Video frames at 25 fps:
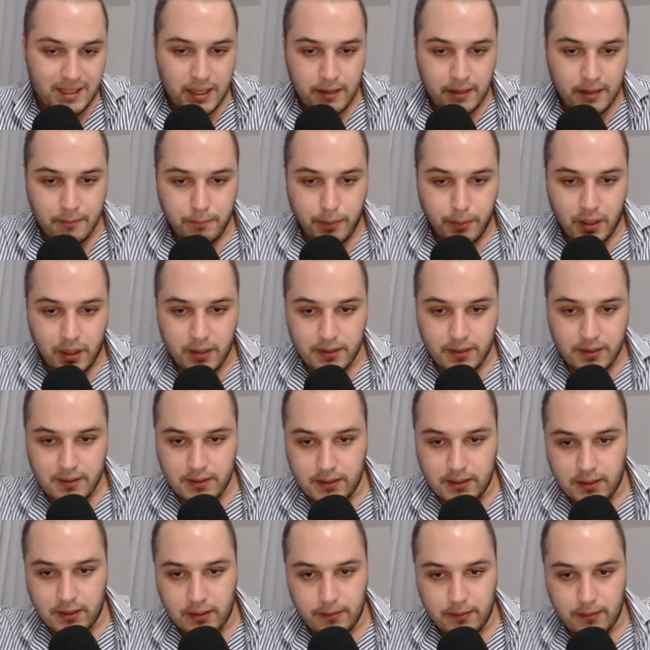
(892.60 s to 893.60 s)
part
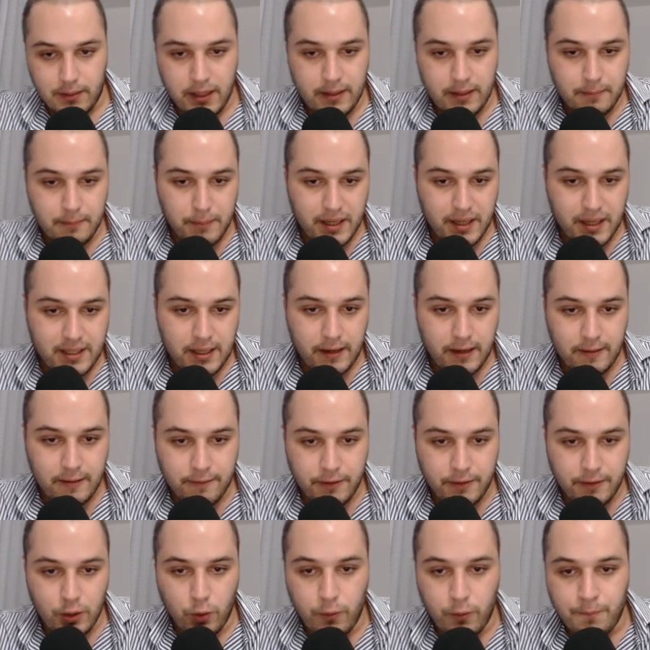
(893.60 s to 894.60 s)
and Meydan
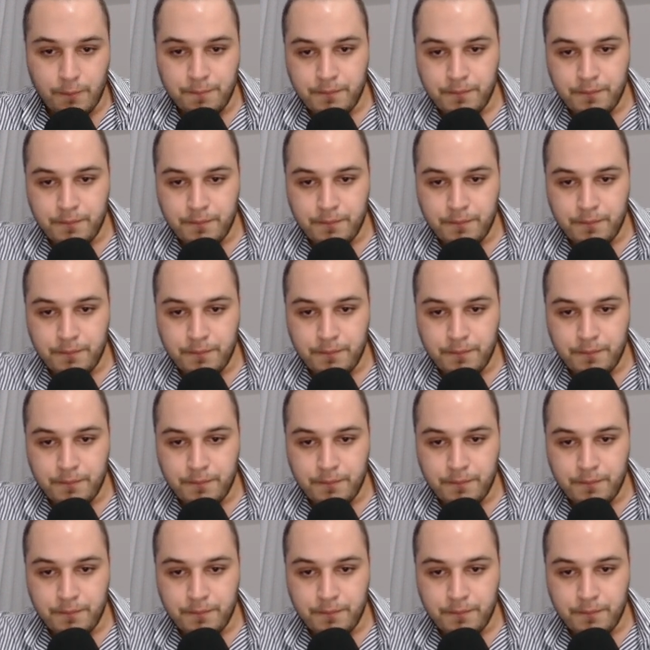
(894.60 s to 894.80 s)
view.